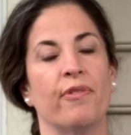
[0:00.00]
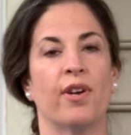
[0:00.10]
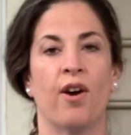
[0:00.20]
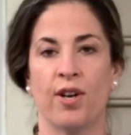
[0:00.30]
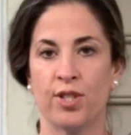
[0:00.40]

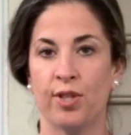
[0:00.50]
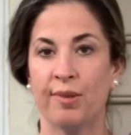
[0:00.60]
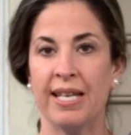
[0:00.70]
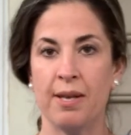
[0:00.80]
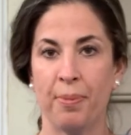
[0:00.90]
hard to
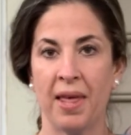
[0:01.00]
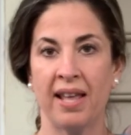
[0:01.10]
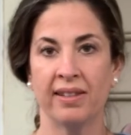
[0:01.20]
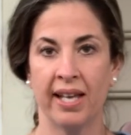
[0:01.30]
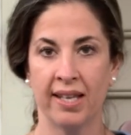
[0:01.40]
keep that
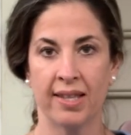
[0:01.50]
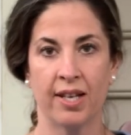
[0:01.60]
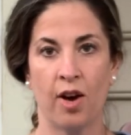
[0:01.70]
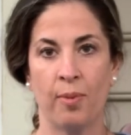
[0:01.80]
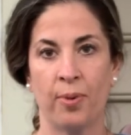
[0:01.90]
length in
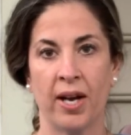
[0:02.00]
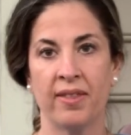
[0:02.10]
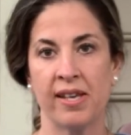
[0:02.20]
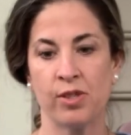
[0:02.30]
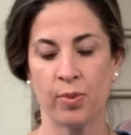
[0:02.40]
our breath
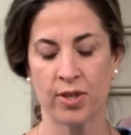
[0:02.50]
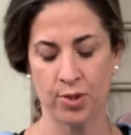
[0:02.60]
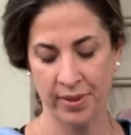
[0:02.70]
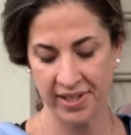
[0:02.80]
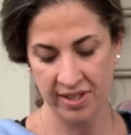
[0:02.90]
as we're
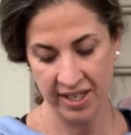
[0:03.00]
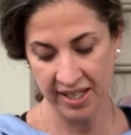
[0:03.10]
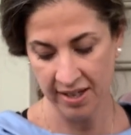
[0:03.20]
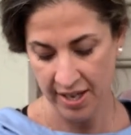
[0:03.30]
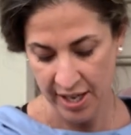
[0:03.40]

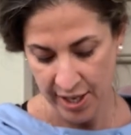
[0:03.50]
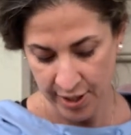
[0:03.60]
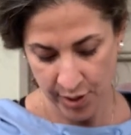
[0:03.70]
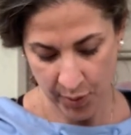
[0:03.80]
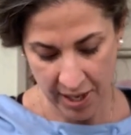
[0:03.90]
twisting.
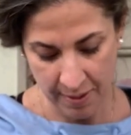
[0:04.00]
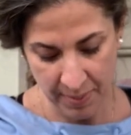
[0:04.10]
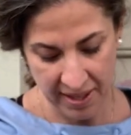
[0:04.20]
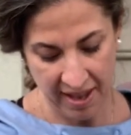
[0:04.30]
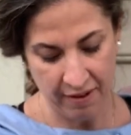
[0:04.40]
So
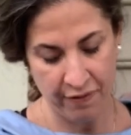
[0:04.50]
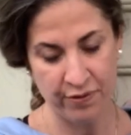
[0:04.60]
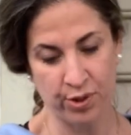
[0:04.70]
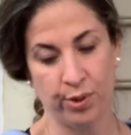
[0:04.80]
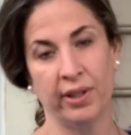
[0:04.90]
keeping that
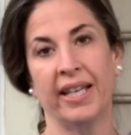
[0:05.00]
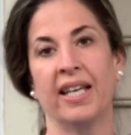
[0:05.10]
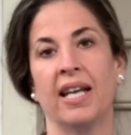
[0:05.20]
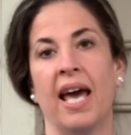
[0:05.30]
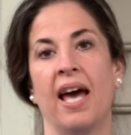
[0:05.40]
full
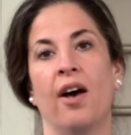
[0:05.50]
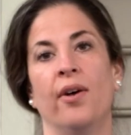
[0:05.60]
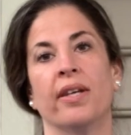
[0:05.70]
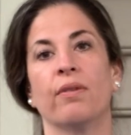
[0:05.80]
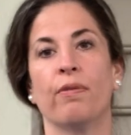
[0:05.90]
inhale
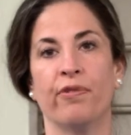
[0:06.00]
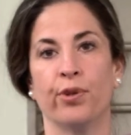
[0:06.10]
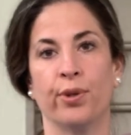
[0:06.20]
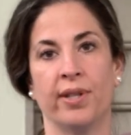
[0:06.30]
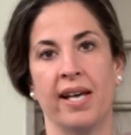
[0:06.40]
and
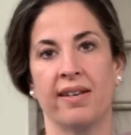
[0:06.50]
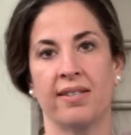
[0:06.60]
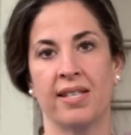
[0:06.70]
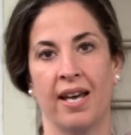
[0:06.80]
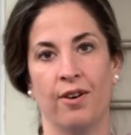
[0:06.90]
full
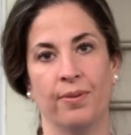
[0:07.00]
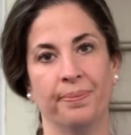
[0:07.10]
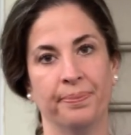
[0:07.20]
exhale.